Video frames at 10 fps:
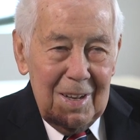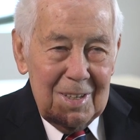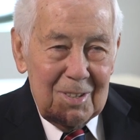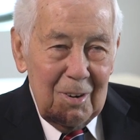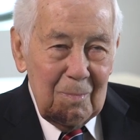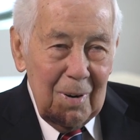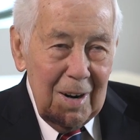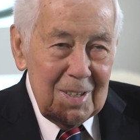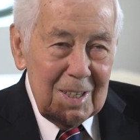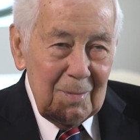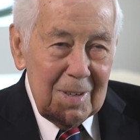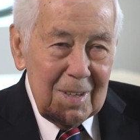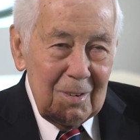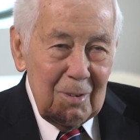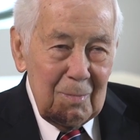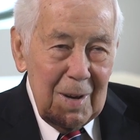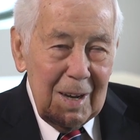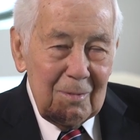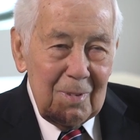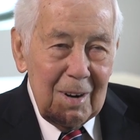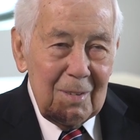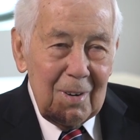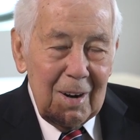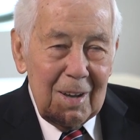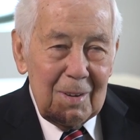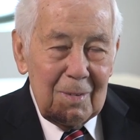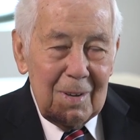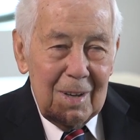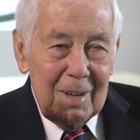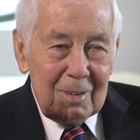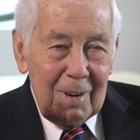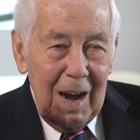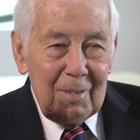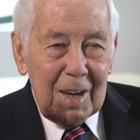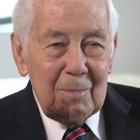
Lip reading: certain parts of it remain very, very graphic